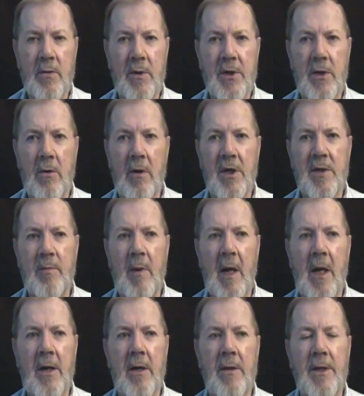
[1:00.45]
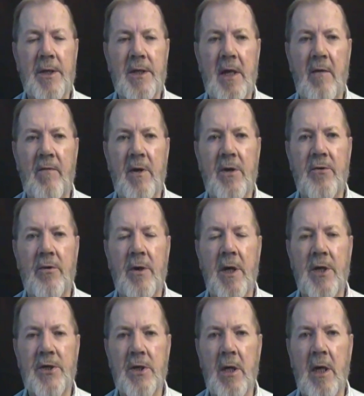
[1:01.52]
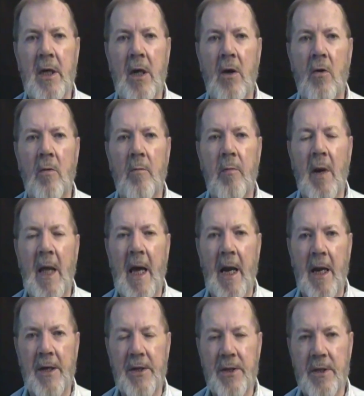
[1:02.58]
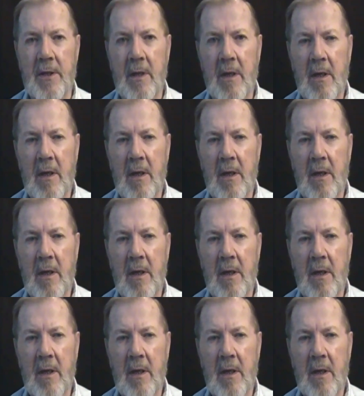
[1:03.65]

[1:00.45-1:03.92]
which correspond to the 7 traditionally known planets